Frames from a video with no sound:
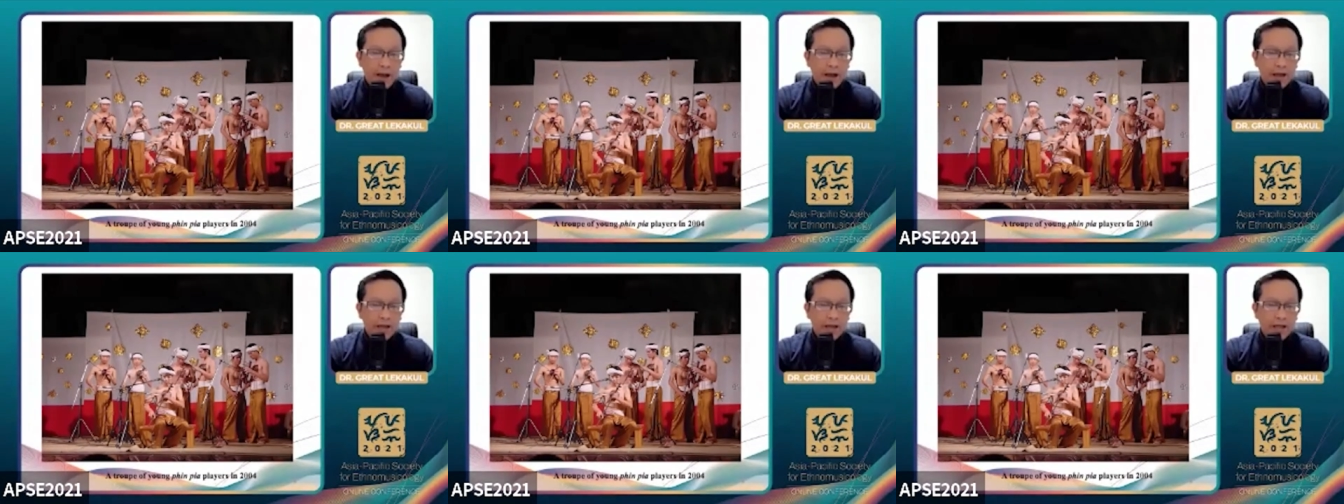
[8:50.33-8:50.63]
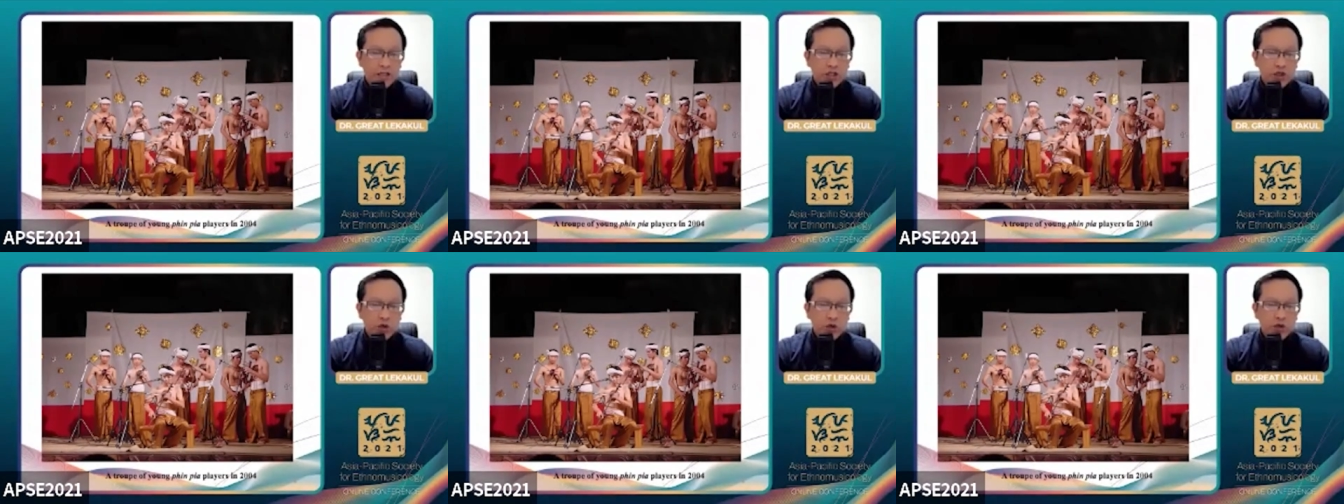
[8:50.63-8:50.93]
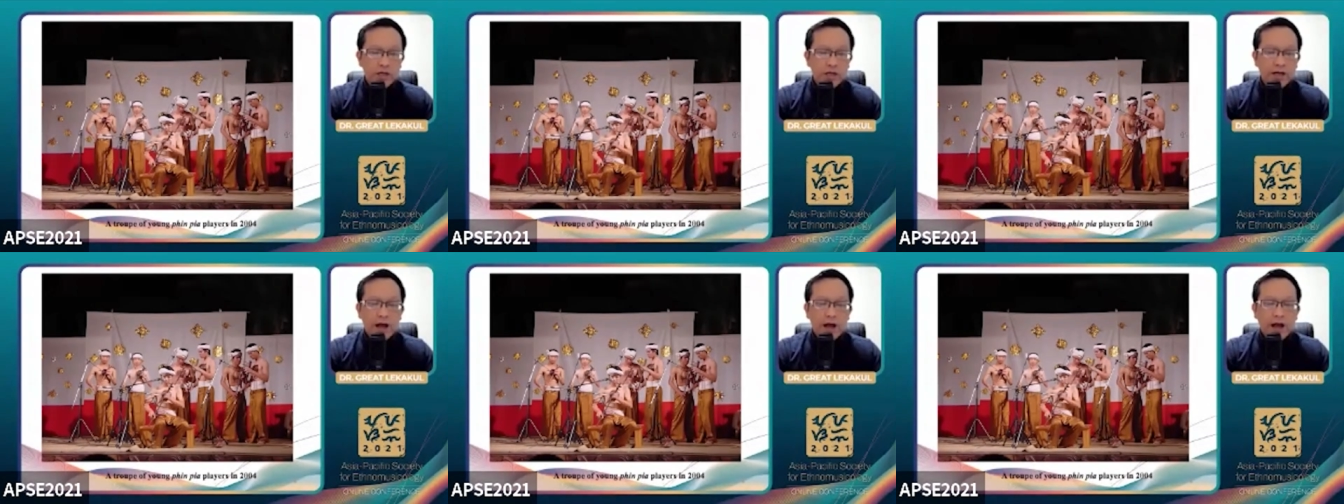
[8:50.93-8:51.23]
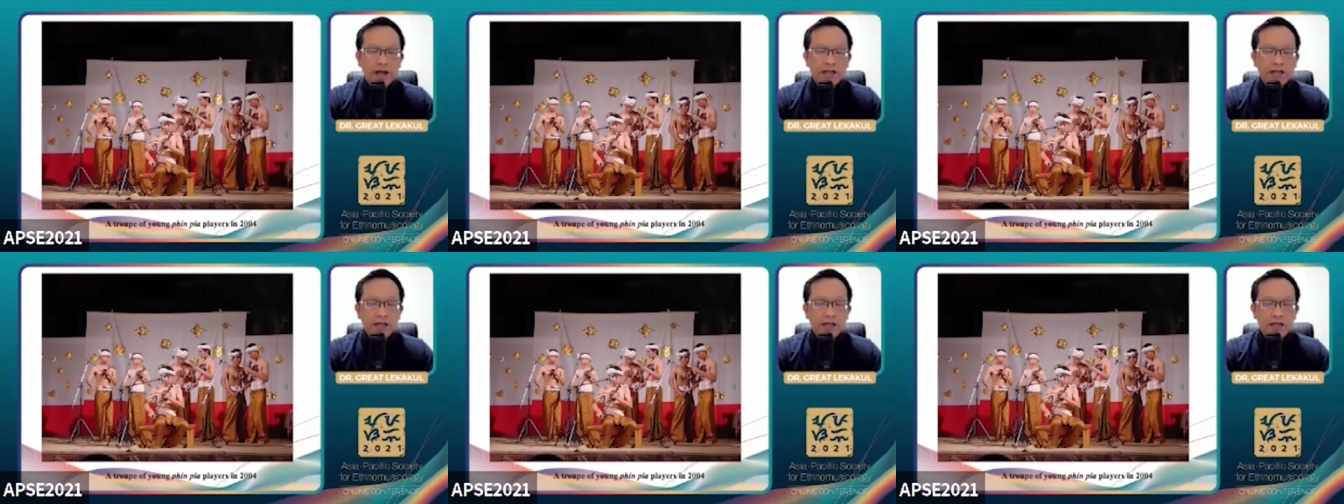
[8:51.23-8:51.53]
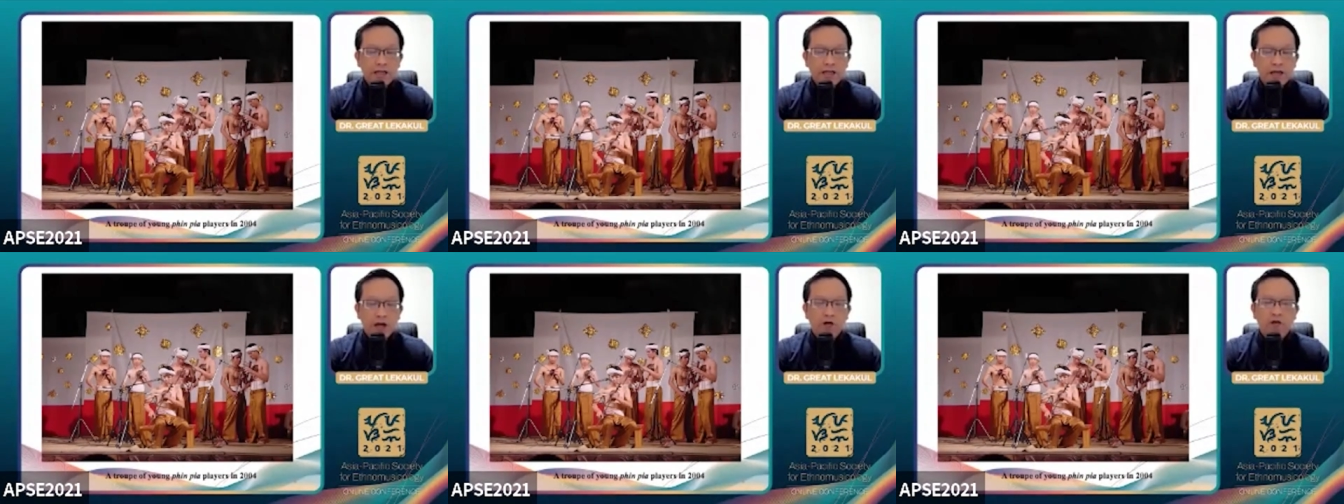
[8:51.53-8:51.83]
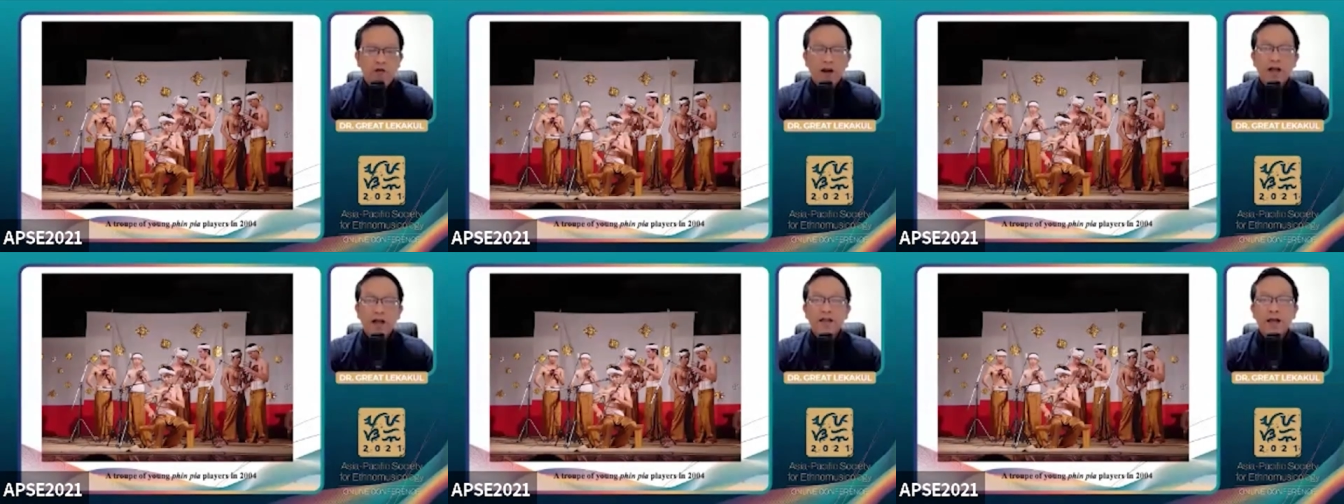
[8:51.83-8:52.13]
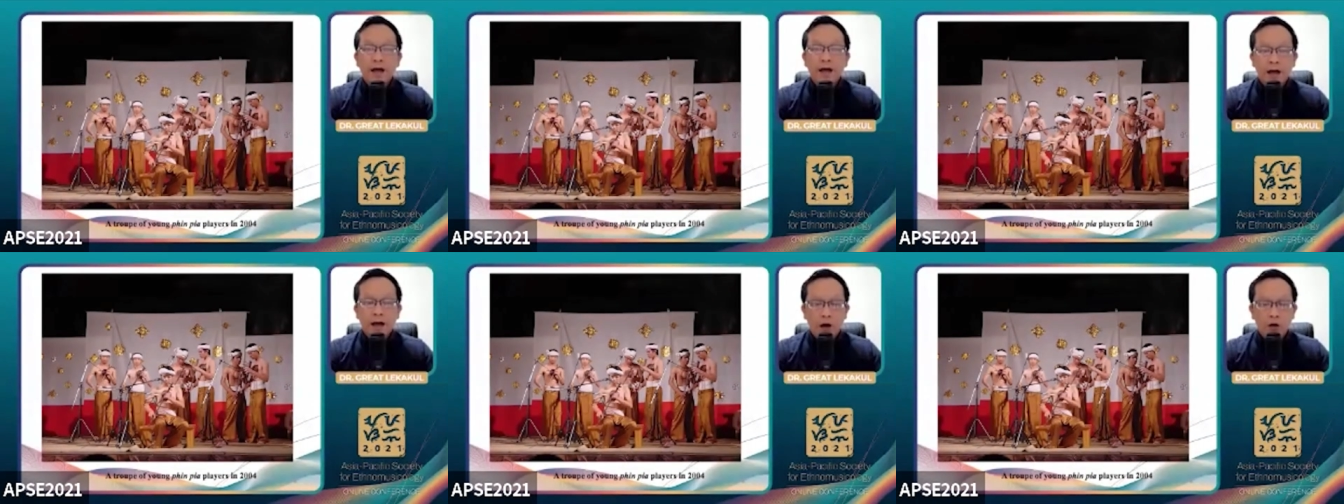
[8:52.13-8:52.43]
and its sonic identity of
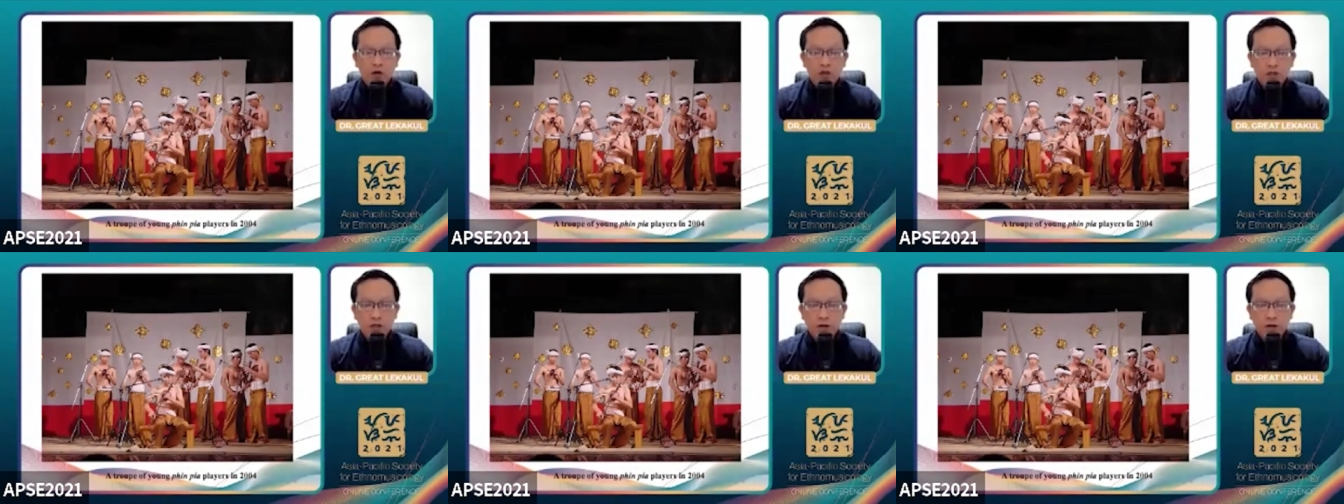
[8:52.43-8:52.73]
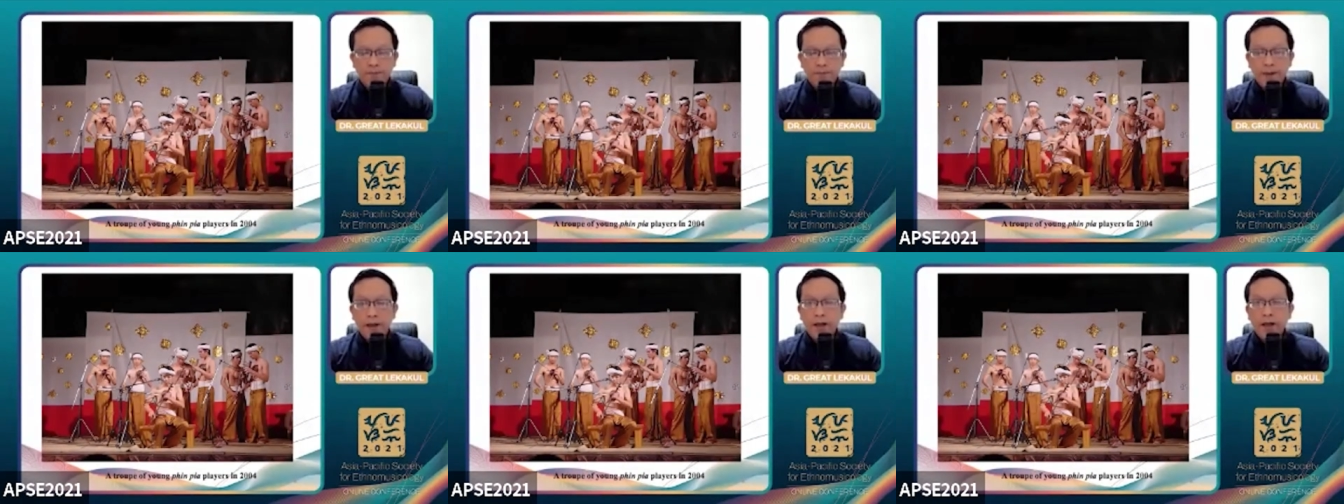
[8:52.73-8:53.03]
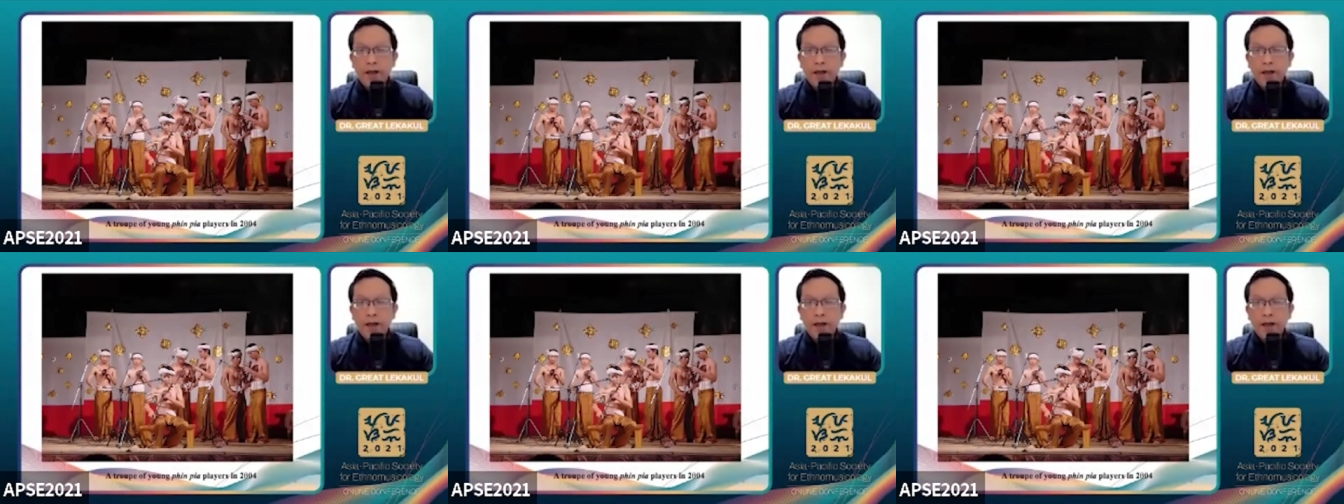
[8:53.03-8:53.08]
Lanna culture.